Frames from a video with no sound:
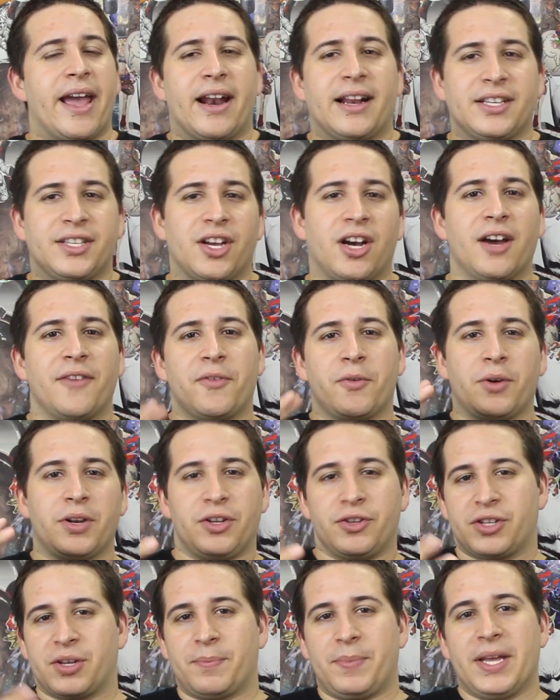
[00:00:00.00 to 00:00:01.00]
and I saw everyone
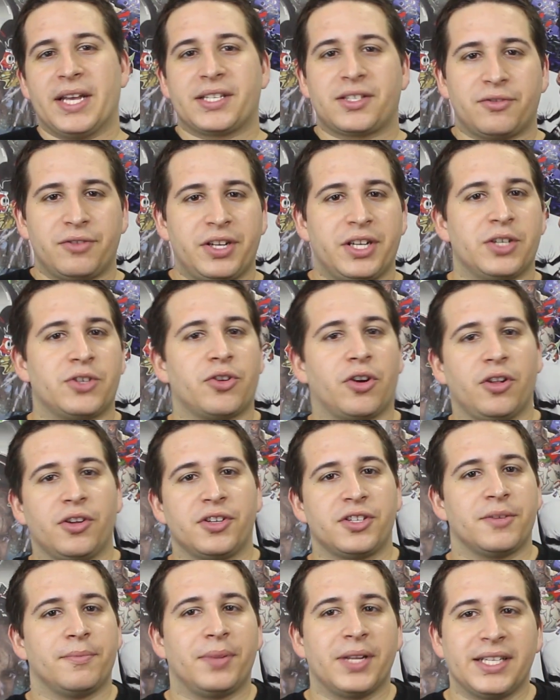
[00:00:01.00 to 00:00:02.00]
using PS3
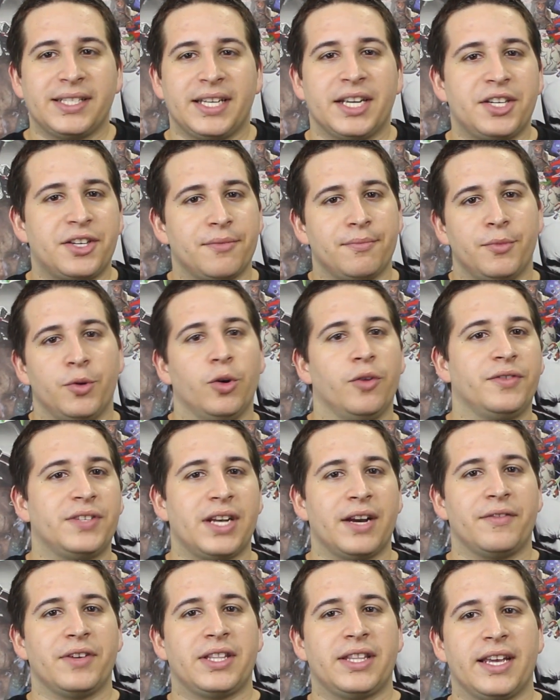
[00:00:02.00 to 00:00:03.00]
controllers and PlayStation moves
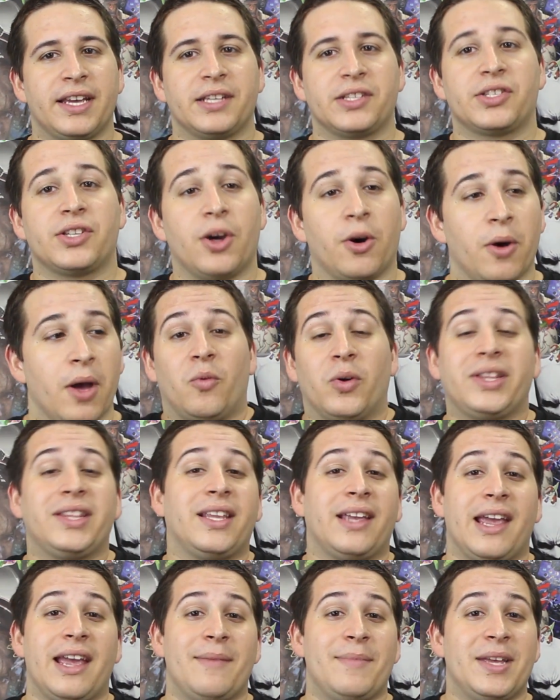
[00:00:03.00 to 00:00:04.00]
and everything. So what
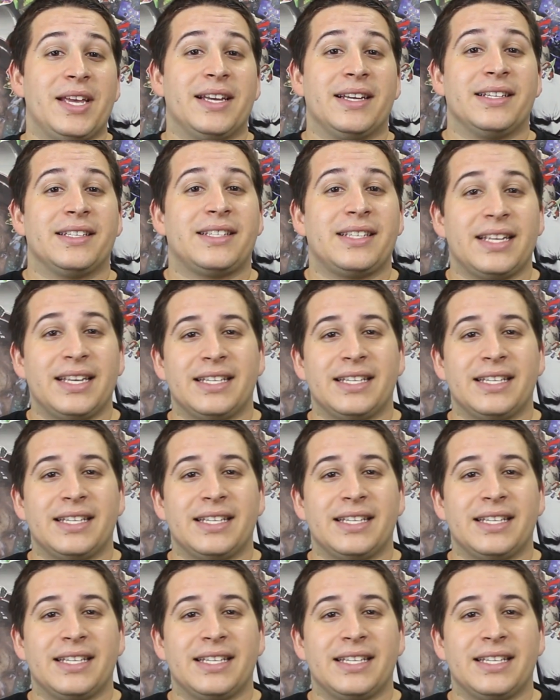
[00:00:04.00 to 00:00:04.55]
the game is